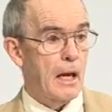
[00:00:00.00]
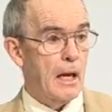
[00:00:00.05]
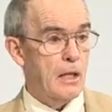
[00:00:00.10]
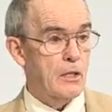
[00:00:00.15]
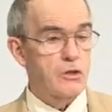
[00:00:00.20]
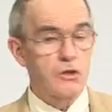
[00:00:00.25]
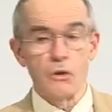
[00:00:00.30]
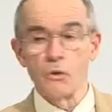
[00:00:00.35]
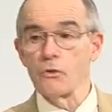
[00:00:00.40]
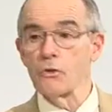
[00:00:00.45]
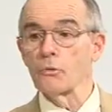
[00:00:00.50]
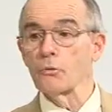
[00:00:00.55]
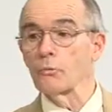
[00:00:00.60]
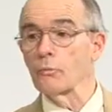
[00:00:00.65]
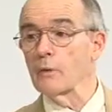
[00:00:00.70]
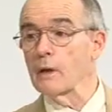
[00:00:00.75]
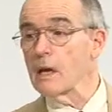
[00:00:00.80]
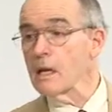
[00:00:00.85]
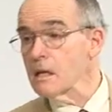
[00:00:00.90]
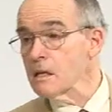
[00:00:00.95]
And so the
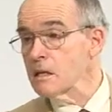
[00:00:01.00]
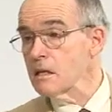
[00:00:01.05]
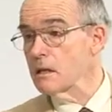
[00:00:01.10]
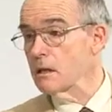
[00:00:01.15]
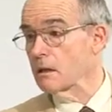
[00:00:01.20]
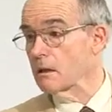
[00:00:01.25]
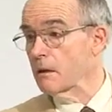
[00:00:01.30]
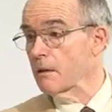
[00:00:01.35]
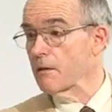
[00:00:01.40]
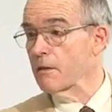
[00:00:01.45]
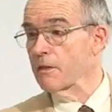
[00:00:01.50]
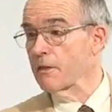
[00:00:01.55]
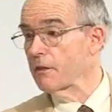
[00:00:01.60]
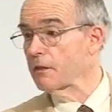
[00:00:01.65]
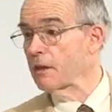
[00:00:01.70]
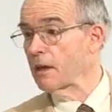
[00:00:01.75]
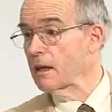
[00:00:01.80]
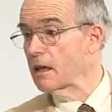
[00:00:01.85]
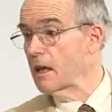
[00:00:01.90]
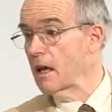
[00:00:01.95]
reason
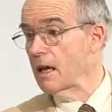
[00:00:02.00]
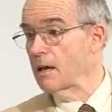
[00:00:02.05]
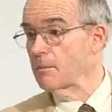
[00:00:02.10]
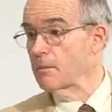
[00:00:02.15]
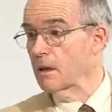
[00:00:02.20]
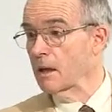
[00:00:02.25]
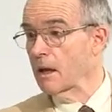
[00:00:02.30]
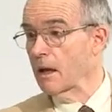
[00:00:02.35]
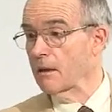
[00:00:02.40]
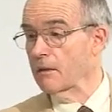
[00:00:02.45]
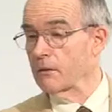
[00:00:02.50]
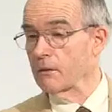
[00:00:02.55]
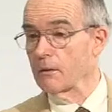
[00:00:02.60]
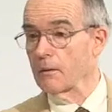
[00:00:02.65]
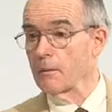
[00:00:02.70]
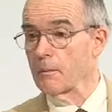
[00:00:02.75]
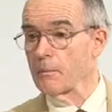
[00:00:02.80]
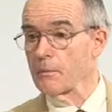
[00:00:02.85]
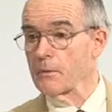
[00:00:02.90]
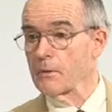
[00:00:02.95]
that they came
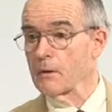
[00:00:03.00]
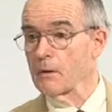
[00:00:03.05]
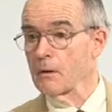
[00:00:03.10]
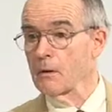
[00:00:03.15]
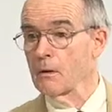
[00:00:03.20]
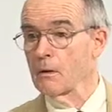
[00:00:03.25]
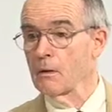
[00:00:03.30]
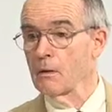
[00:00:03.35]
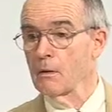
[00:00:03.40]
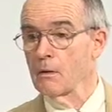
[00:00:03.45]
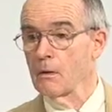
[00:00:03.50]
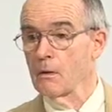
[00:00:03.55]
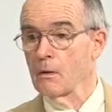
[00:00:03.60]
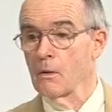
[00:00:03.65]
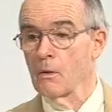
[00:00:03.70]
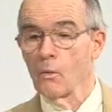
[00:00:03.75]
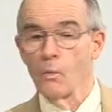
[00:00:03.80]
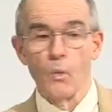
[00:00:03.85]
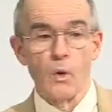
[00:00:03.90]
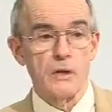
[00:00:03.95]
together
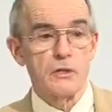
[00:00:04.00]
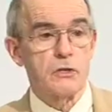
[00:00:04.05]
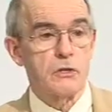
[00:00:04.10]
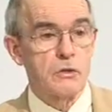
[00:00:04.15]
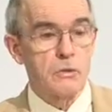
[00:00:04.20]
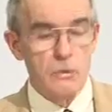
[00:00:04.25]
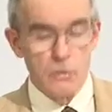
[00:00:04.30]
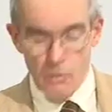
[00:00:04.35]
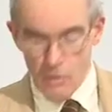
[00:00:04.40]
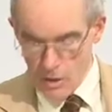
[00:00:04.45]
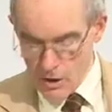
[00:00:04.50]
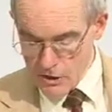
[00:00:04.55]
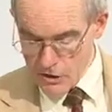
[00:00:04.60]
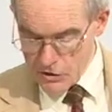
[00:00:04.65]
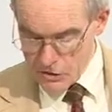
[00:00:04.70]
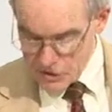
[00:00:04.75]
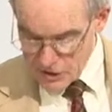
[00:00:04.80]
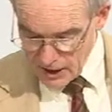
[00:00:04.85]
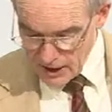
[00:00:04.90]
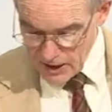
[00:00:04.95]
was to
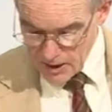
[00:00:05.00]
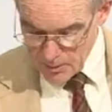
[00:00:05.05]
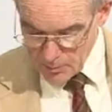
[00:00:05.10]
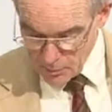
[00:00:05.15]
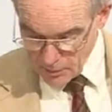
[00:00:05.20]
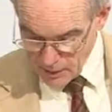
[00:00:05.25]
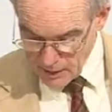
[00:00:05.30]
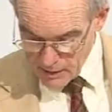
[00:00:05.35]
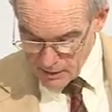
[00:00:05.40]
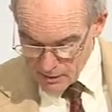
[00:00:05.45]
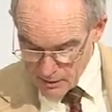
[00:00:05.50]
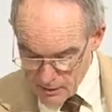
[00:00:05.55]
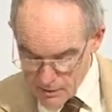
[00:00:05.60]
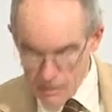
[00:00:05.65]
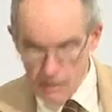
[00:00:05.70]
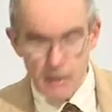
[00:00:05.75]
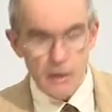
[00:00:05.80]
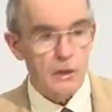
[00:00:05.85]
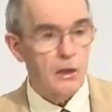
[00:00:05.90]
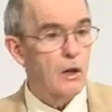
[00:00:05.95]
celebrate
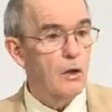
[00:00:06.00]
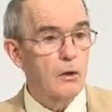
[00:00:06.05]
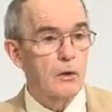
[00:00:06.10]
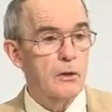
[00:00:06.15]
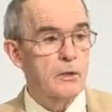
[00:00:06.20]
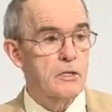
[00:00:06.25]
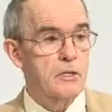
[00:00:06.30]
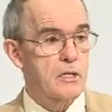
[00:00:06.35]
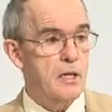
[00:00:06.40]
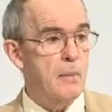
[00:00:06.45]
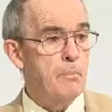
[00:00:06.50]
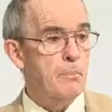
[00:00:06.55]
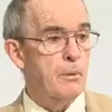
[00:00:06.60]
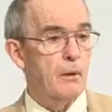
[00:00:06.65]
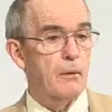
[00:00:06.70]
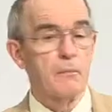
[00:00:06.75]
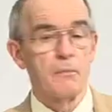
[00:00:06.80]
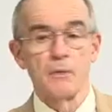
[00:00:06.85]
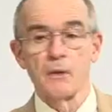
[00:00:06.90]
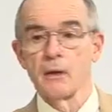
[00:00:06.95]
the Lord's
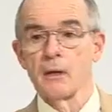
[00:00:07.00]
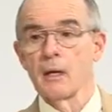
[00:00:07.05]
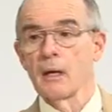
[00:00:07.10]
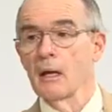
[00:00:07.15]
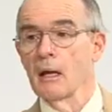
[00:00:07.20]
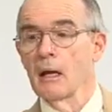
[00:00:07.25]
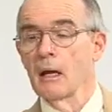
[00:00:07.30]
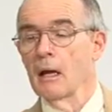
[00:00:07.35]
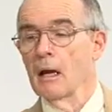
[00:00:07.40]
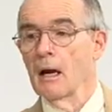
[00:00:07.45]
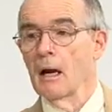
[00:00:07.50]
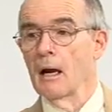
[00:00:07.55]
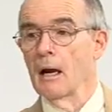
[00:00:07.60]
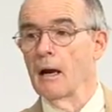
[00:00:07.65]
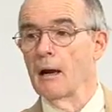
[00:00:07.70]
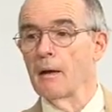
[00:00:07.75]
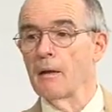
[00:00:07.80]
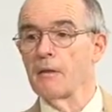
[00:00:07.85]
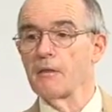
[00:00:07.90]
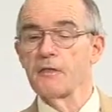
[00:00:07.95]
Supper.
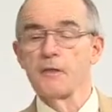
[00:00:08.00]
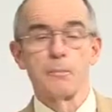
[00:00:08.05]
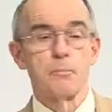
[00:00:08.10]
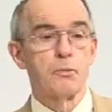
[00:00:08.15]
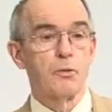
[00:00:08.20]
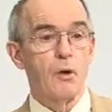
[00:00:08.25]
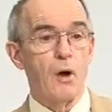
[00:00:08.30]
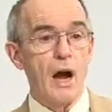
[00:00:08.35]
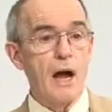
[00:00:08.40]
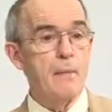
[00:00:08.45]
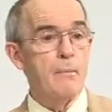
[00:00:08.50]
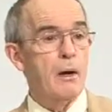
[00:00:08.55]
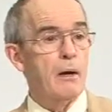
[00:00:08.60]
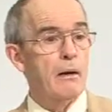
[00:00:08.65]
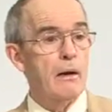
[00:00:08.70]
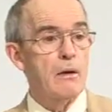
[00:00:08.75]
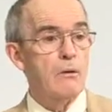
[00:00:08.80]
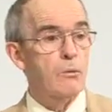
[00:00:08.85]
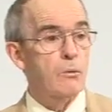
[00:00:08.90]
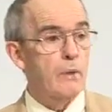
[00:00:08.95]
Uh, the
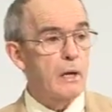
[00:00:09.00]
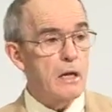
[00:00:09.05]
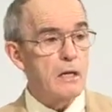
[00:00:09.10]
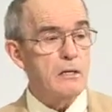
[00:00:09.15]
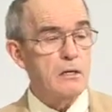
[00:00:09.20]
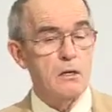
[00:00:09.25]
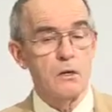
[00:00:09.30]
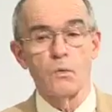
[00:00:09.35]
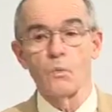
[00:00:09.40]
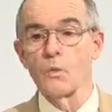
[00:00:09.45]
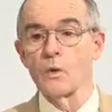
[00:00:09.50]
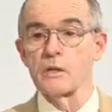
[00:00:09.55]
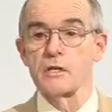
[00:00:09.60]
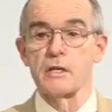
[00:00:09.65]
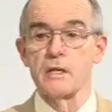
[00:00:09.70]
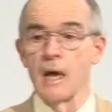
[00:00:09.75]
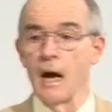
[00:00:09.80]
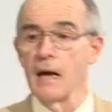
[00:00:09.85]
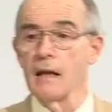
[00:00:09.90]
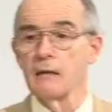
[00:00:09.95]
primary reason
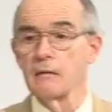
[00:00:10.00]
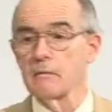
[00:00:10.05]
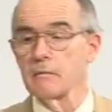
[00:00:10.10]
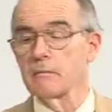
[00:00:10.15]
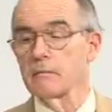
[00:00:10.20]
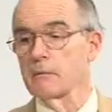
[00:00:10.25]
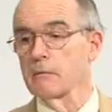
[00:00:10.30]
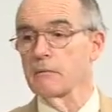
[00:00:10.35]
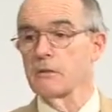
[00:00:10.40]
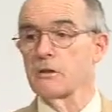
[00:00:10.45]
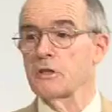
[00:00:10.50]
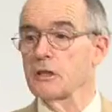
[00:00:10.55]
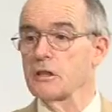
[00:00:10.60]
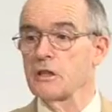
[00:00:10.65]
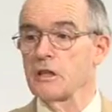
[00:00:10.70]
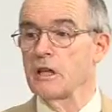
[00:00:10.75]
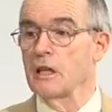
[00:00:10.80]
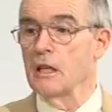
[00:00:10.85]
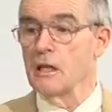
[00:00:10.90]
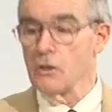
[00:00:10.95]
was not to
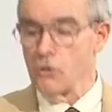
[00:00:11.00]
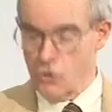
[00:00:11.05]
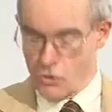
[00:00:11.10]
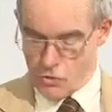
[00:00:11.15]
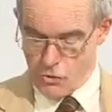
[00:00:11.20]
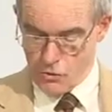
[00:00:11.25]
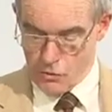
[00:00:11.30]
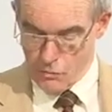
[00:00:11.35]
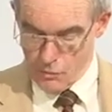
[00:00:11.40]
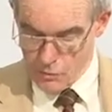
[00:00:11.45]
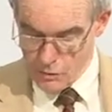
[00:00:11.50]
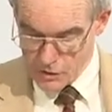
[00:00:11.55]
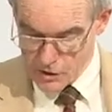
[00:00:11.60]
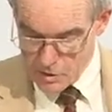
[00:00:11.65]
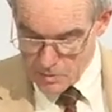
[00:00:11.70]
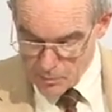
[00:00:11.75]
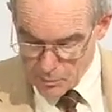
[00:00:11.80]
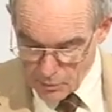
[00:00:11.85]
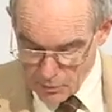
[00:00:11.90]
teach or to